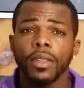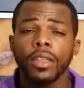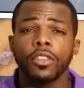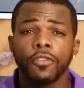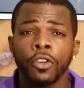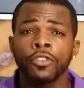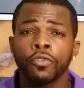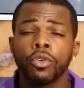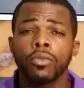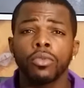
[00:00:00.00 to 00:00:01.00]
The first
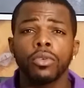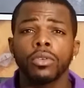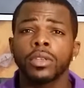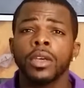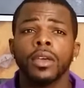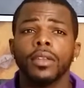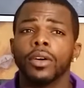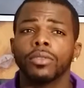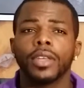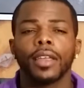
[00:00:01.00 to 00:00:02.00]
4 rules
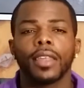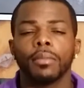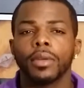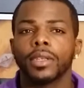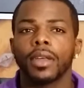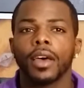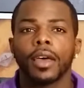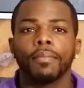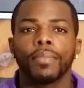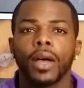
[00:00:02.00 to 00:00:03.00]
don't take that much
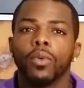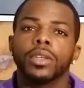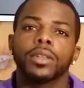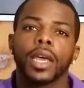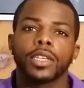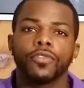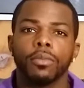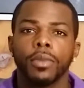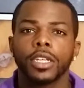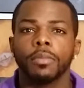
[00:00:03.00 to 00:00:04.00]
time. I wasn't asking for
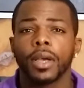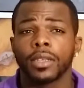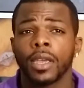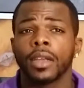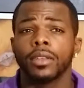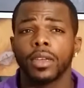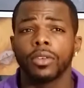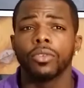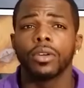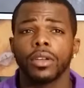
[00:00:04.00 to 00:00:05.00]
much by saying to
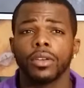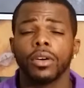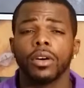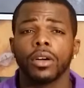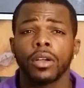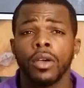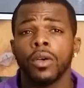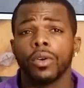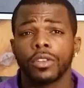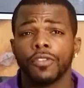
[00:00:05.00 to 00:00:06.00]
ignore dog
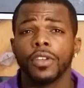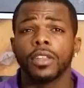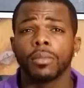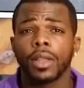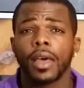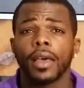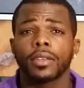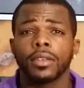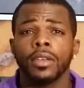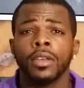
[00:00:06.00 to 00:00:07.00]
or to feed them
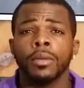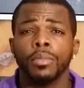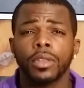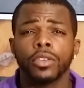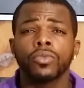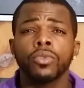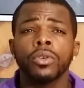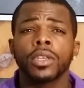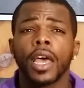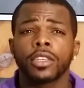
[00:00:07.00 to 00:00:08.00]
last. But this rule
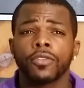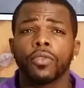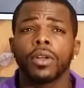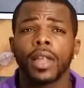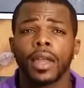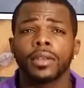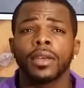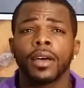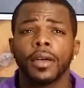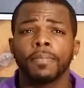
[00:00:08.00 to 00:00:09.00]
is asking for a lot of
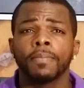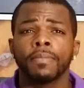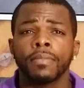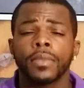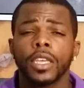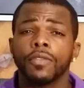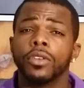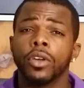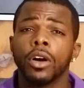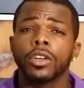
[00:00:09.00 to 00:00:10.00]
time. If your
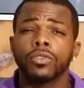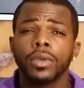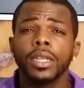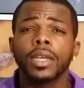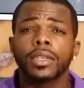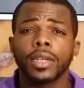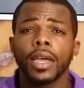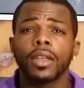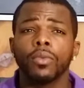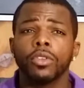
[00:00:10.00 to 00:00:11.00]
dog is really
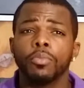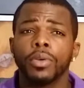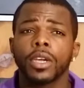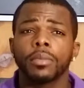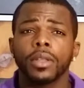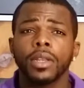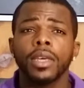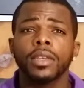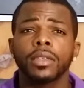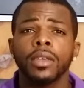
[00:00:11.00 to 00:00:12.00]
excited when you pick up the
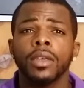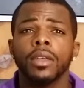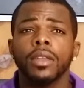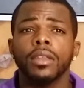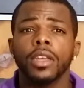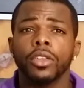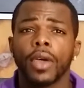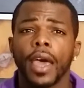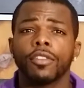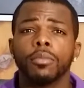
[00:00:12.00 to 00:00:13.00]
leash, then you
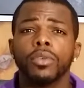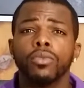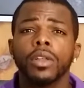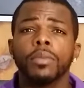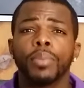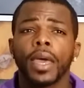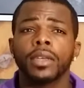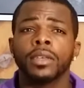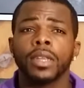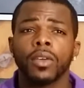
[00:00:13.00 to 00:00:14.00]
have to be really
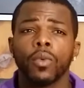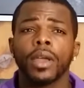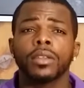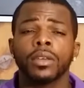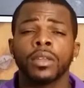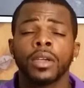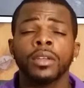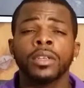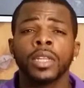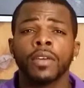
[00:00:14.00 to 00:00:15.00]
patient and wait until their
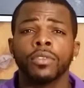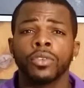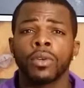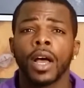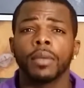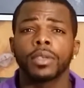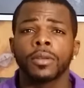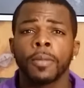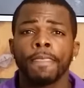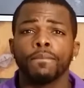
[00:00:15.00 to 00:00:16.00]
energy level drops
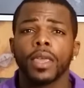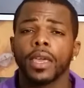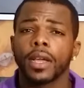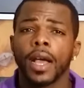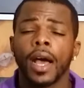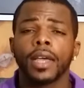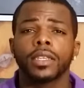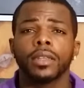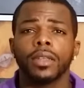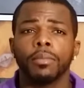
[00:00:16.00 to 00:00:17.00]
and
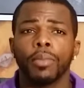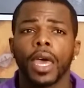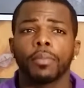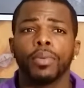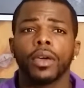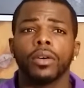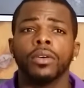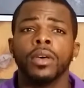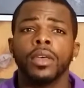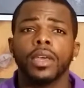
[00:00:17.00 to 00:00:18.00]
constantly backpedal
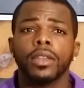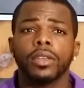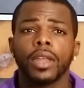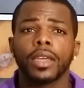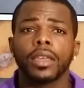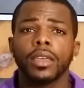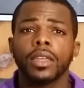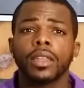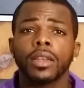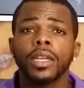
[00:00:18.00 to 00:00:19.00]
until they can
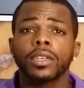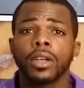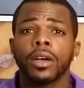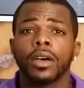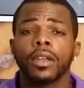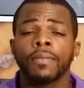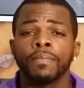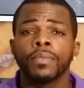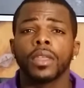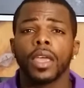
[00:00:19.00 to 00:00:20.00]
get the leash on
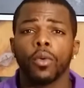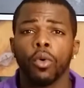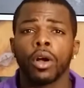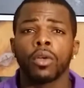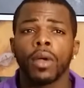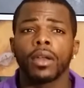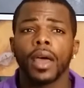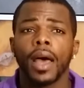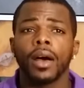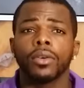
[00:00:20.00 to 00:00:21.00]
and walk around the
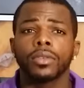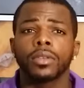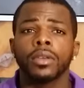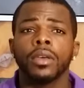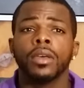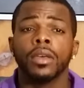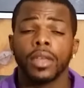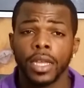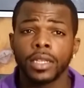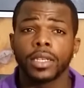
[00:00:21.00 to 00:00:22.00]
house,
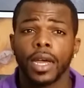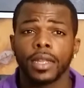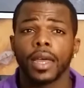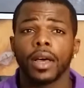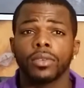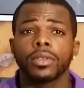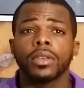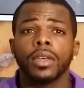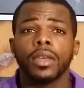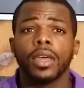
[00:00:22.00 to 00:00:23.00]
inside the house,
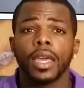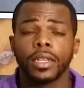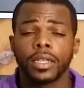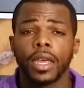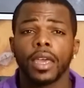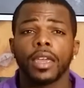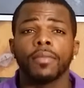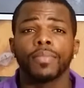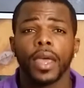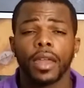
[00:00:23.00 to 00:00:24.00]
and
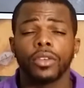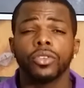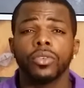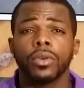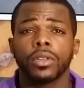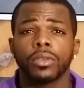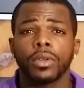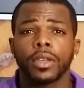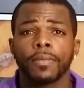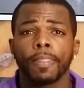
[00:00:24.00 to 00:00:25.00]
stay at a 2 or a 3.